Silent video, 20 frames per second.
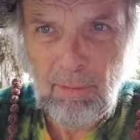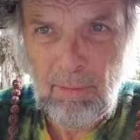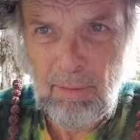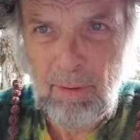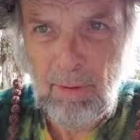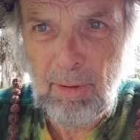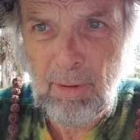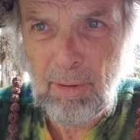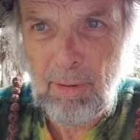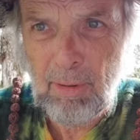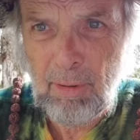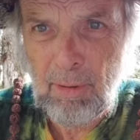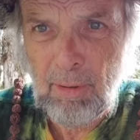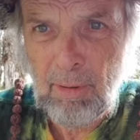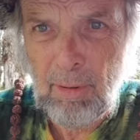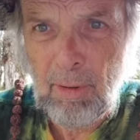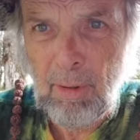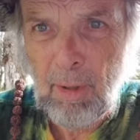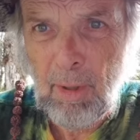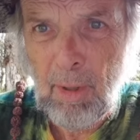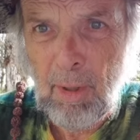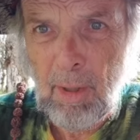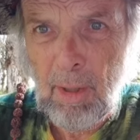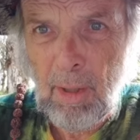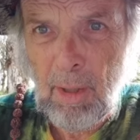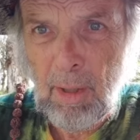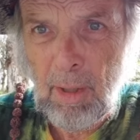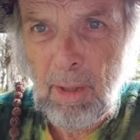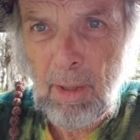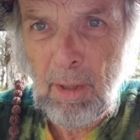Yeah.
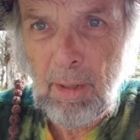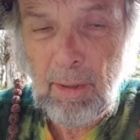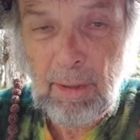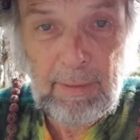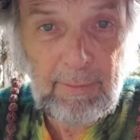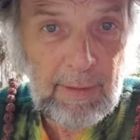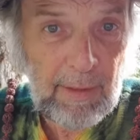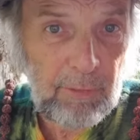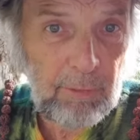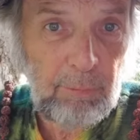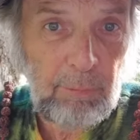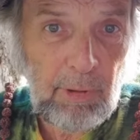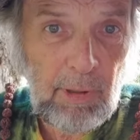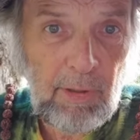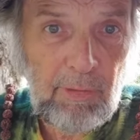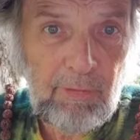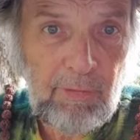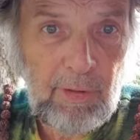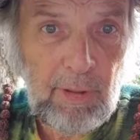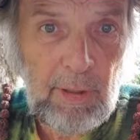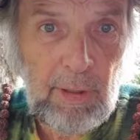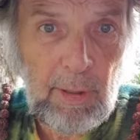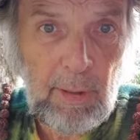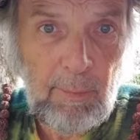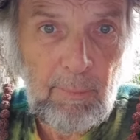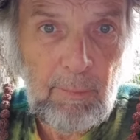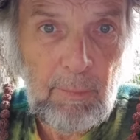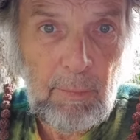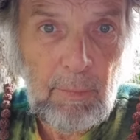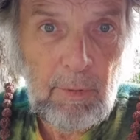And that's when I see
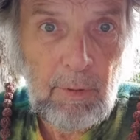him.